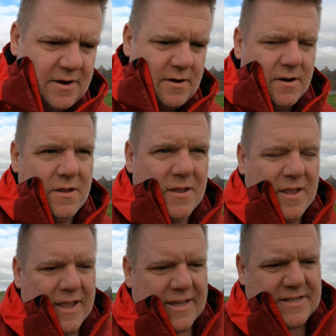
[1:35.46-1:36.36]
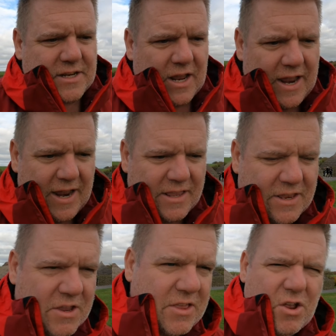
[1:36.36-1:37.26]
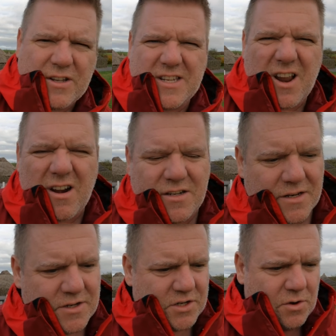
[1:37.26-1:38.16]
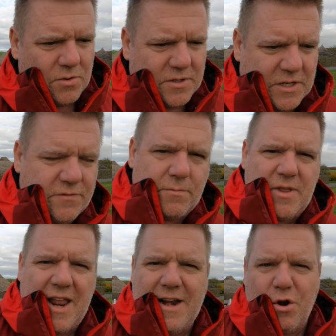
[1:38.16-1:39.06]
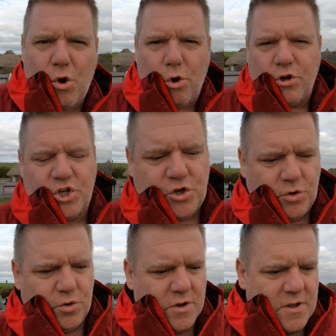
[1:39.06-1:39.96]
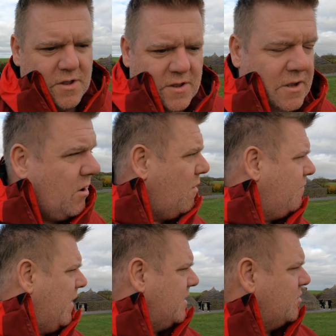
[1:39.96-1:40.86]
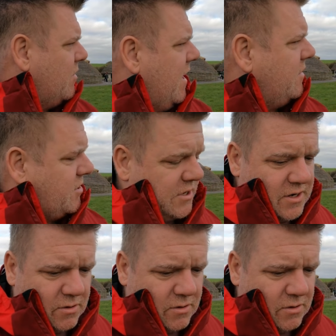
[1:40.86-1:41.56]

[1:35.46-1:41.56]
here is they're called sarsen stones. It's from the inner horseshoe of Stonehenge